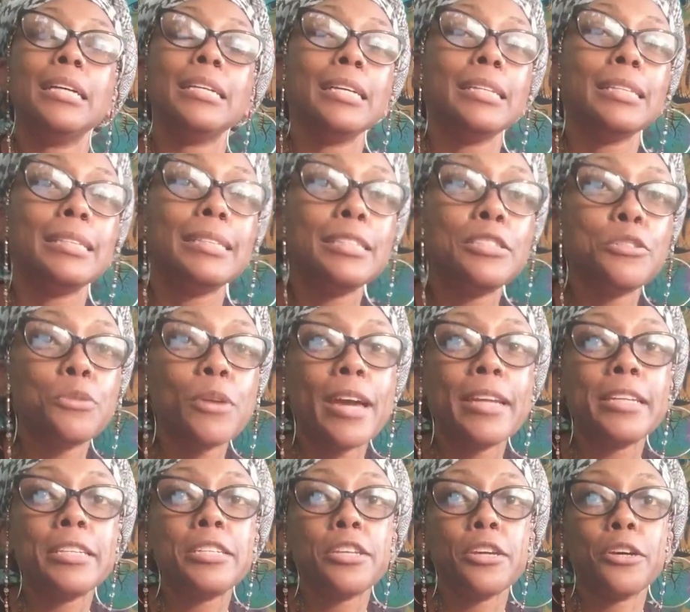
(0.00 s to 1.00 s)
They try
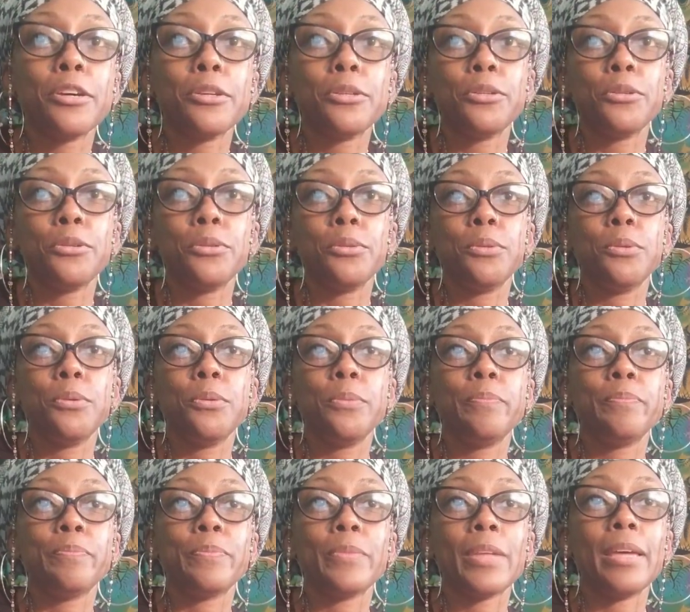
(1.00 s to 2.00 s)
to tell you,
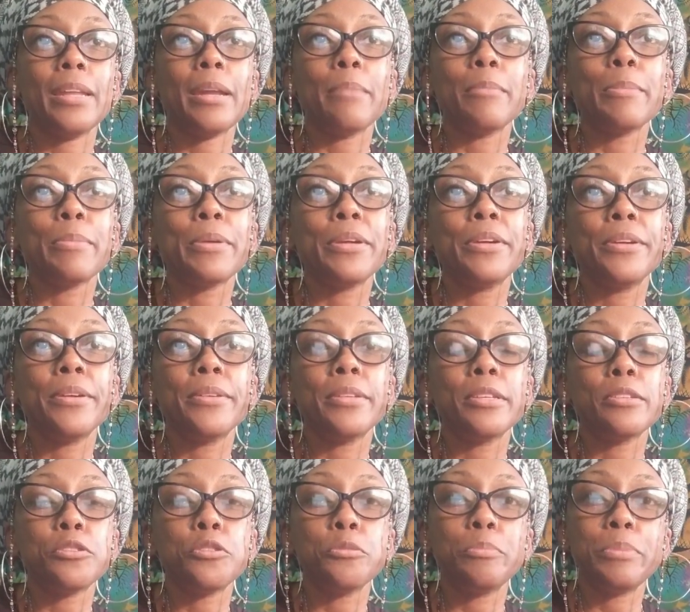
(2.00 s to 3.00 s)
and I remember hearing
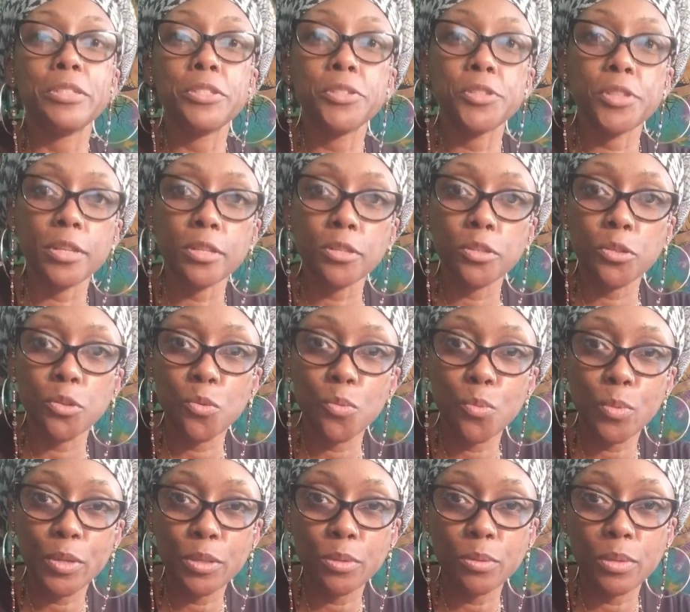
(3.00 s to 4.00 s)
this, to be gentle
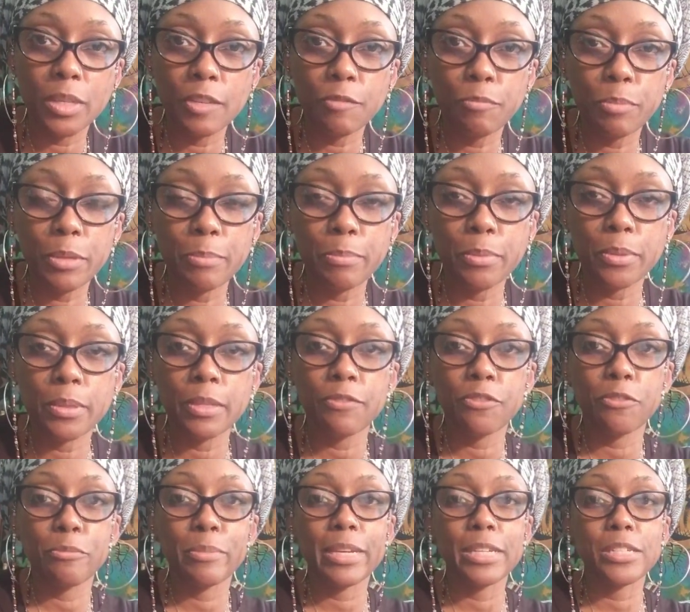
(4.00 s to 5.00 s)
when you give people
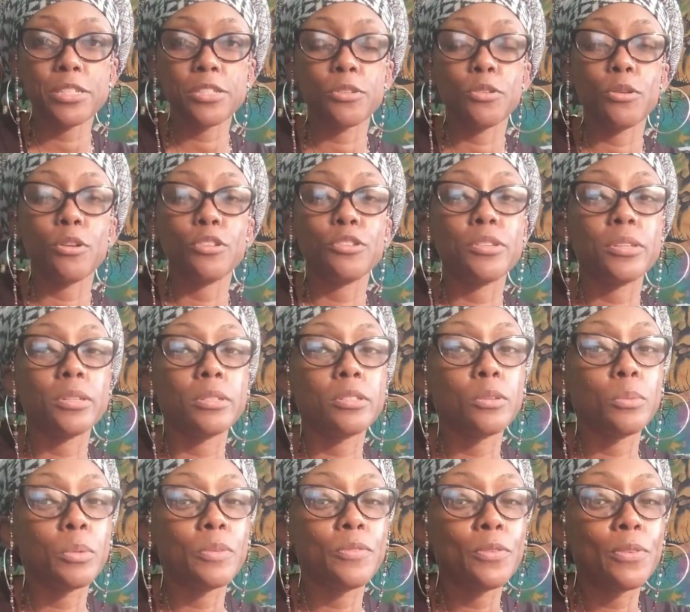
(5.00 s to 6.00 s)
information, or
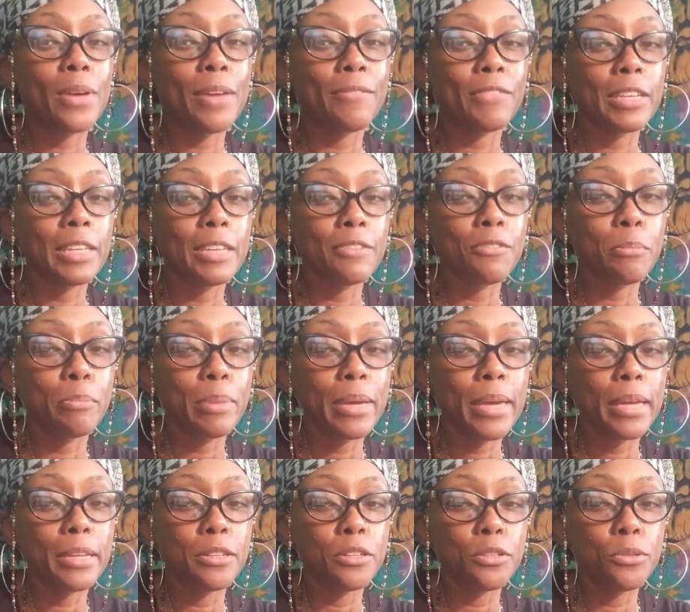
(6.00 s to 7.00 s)
gentle if you have to give them
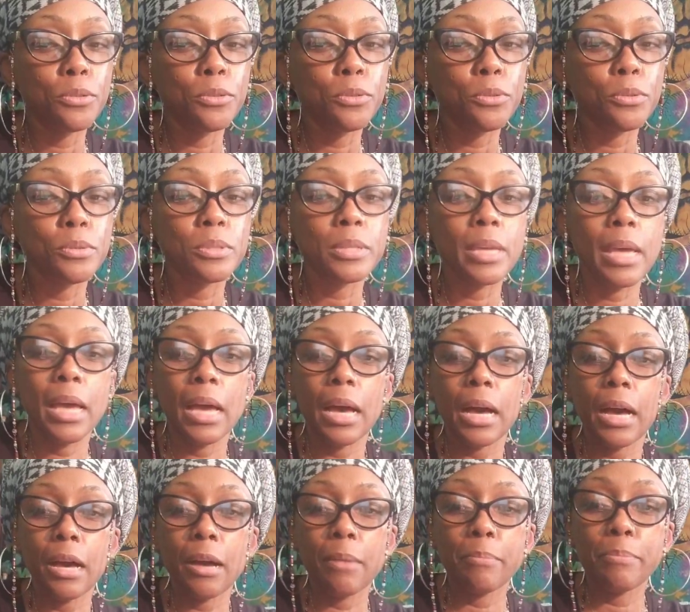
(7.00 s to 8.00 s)
bad news.
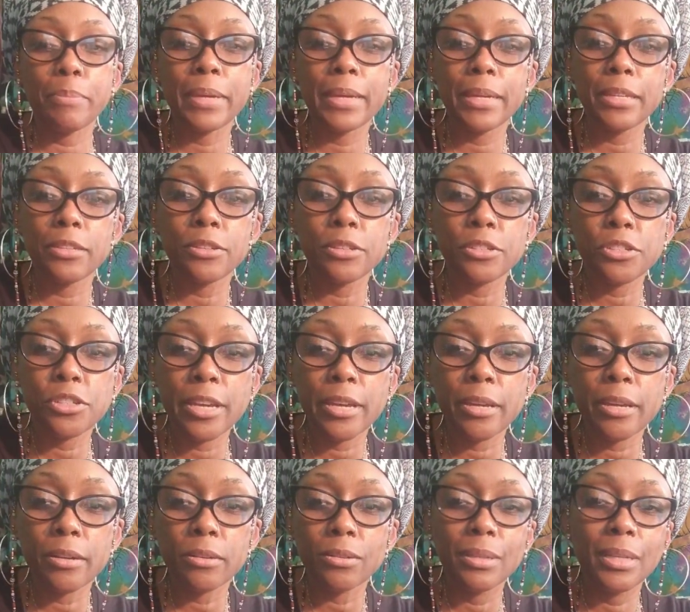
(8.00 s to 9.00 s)
Pin your
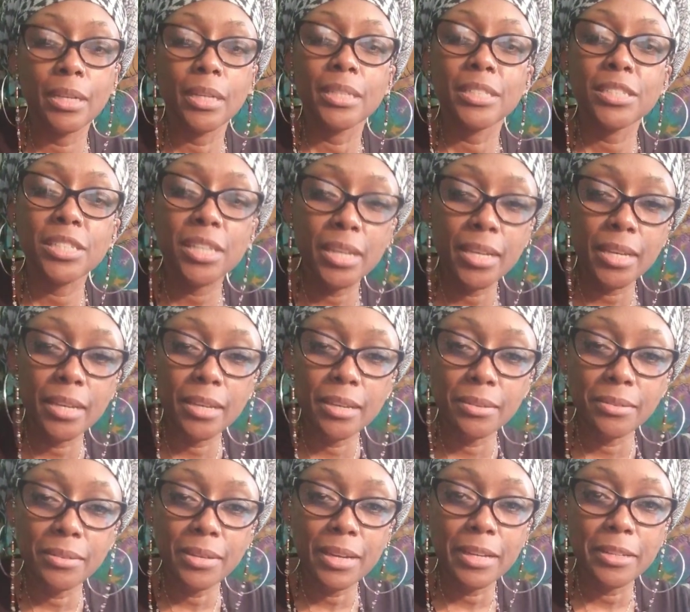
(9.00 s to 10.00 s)
channel. Child, I
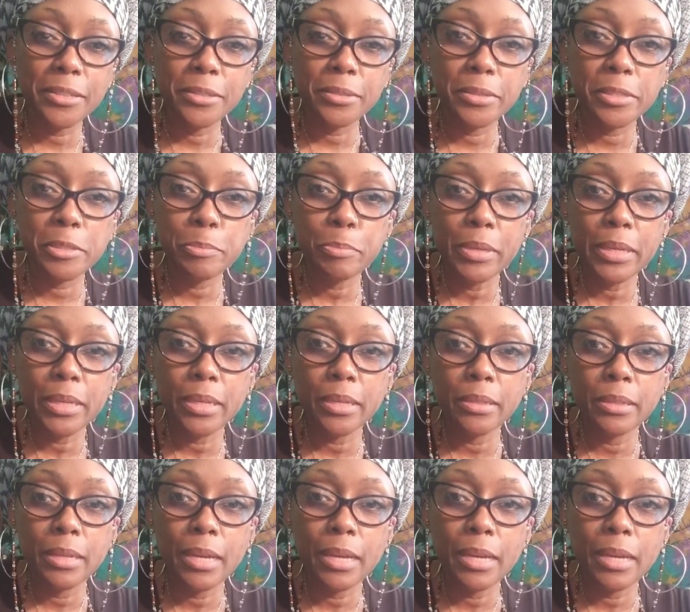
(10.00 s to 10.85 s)
don't know how to do this pin.